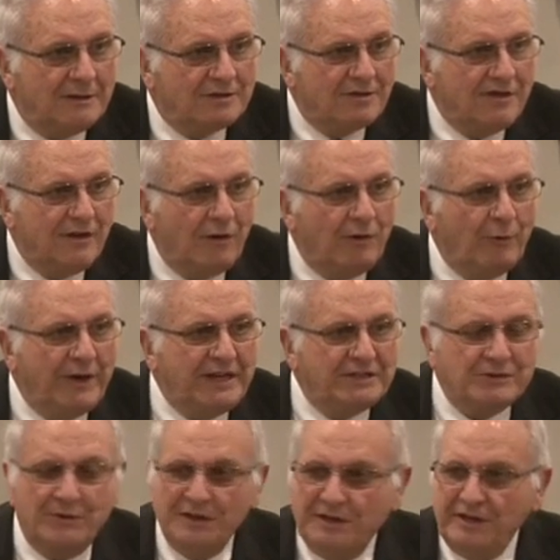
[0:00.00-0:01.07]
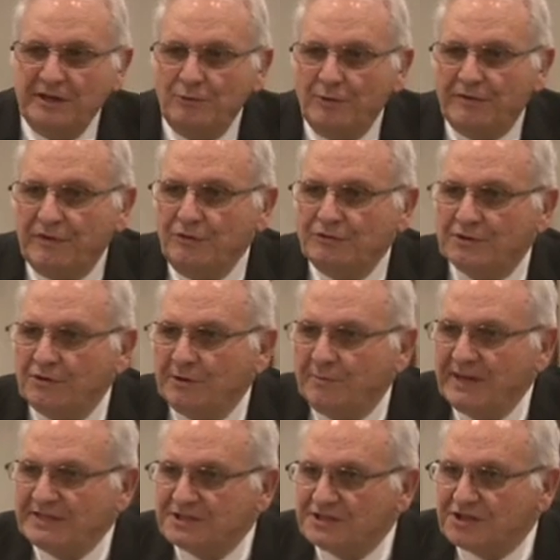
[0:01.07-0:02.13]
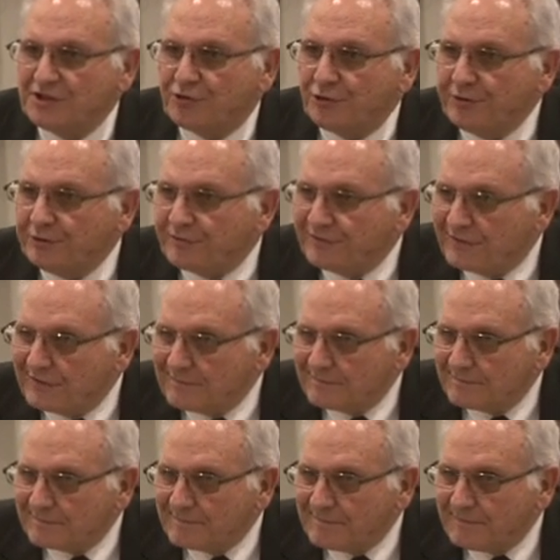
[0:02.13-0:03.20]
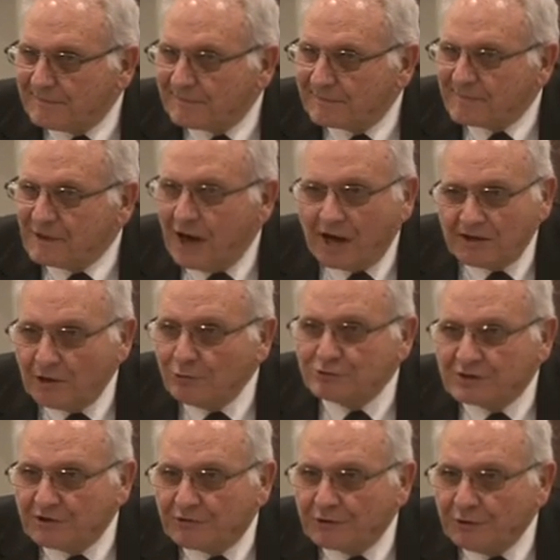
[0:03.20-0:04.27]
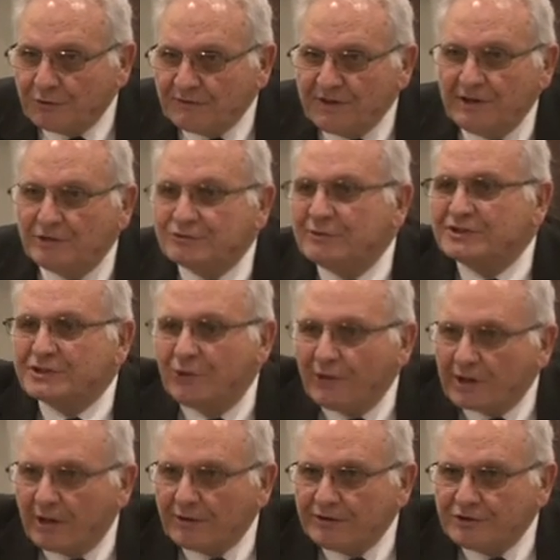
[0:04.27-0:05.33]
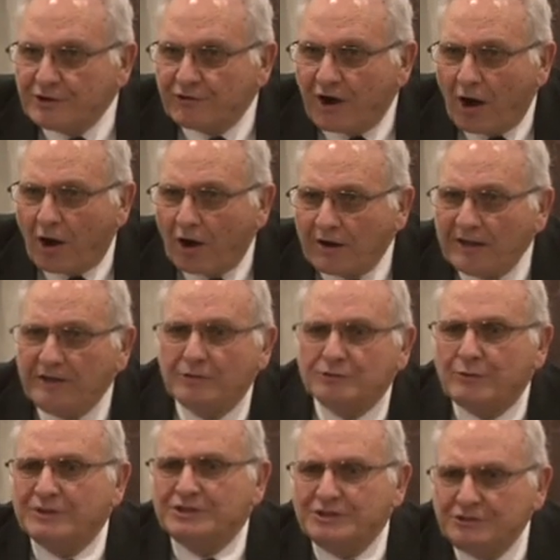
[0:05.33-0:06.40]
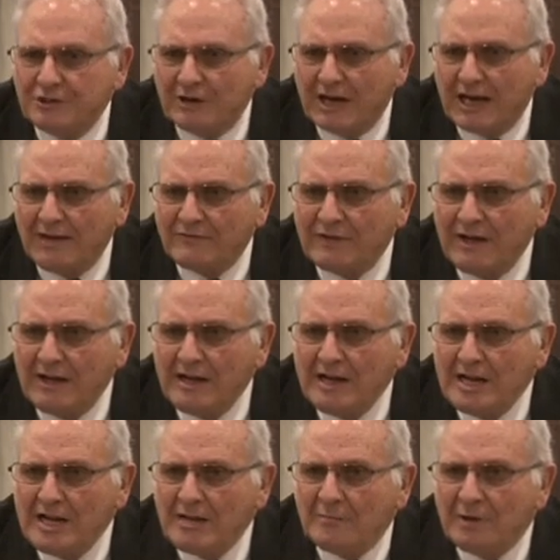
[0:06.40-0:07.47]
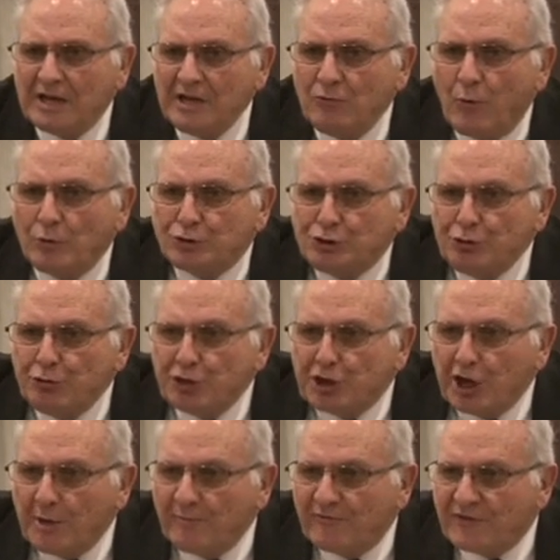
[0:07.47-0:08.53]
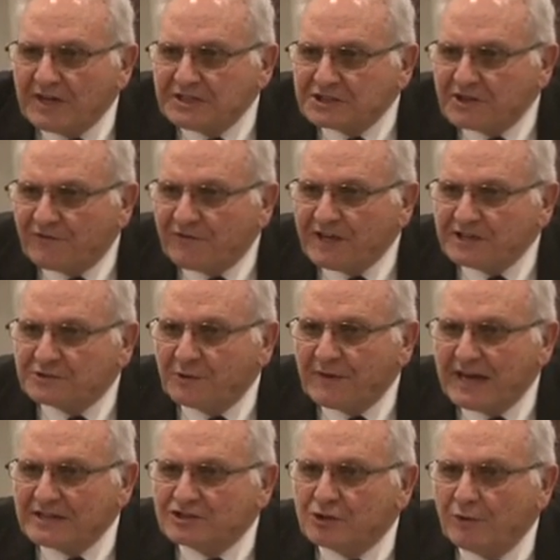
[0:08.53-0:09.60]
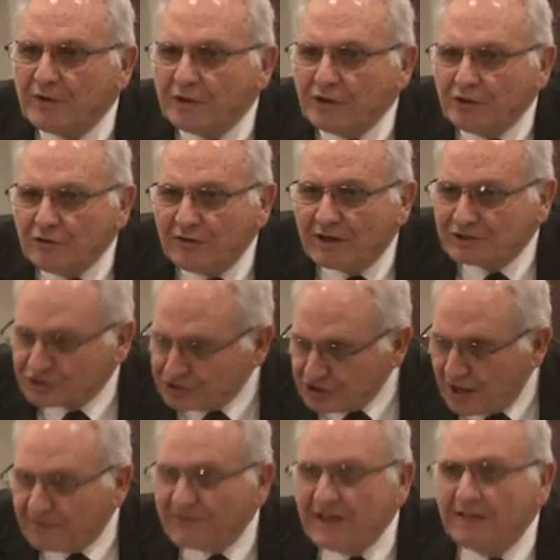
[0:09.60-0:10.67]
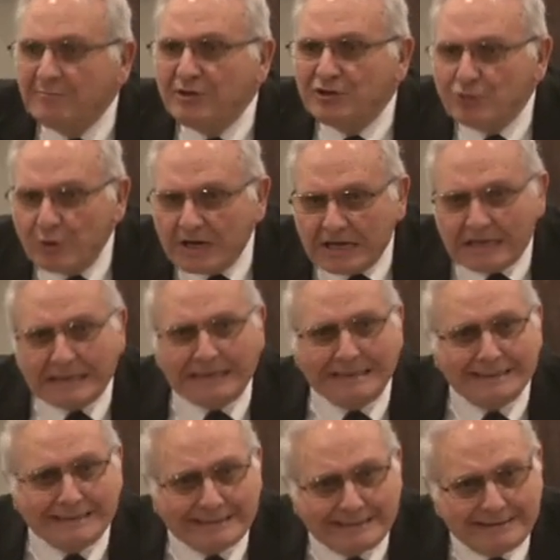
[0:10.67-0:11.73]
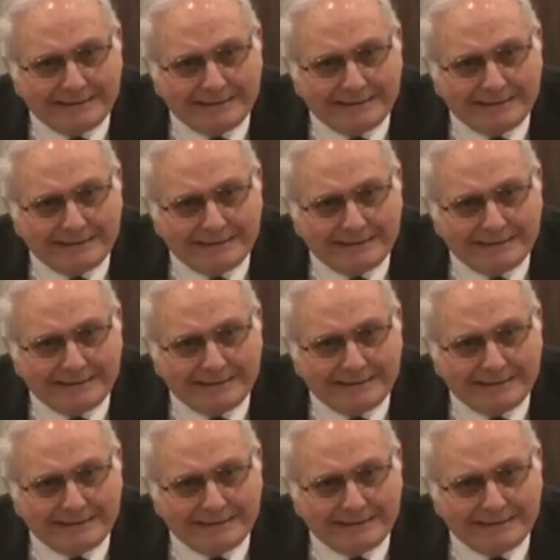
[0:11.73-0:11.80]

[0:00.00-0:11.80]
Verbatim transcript: You see, the only way he's going to deal with you is on the basis of truth. God knows the truth, and he knows what's going on in your heart. He knows what's in your life. But he wants you to come face to face with that so that there's nothing between.